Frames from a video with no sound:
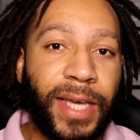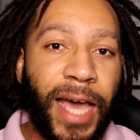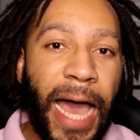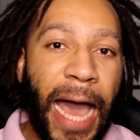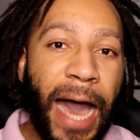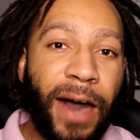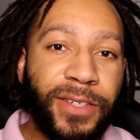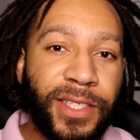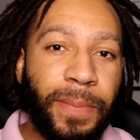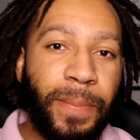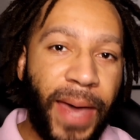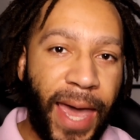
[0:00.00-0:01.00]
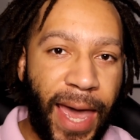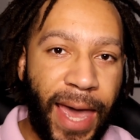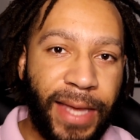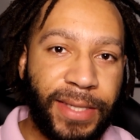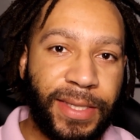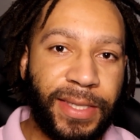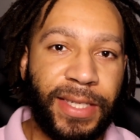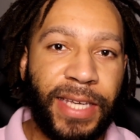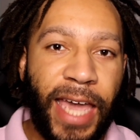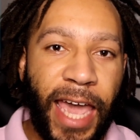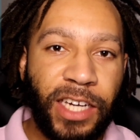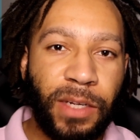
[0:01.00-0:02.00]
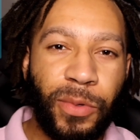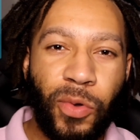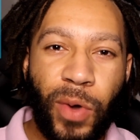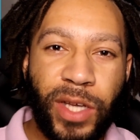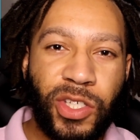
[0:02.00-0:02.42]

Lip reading: how to pass the AWS